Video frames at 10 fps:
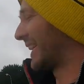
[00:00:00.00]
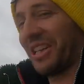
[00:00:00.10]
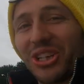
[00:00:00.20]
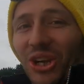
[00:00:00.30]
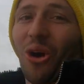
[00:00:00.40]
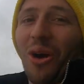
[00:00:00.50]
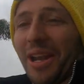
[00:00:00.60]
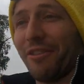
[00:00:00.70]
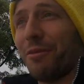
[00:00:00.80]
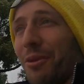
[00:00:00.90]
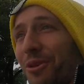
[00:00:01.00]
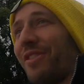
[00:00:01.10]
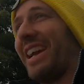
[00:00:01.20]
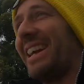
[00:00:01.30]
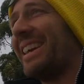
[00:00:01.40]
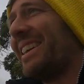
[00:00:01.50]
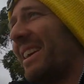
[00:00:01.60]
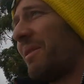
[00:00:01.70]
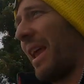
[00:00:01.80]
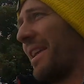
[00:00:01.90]
only kind of moving
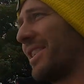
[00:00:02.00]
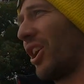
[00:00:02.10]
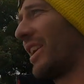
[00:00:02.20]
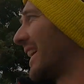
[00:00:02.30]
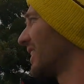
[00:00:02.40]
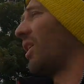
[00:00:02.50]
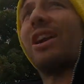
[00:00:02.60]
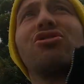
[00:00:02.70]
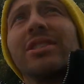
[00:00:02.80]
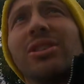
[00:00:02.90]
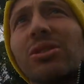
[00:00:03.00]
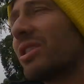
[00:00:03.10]
and there's only a light drizzle.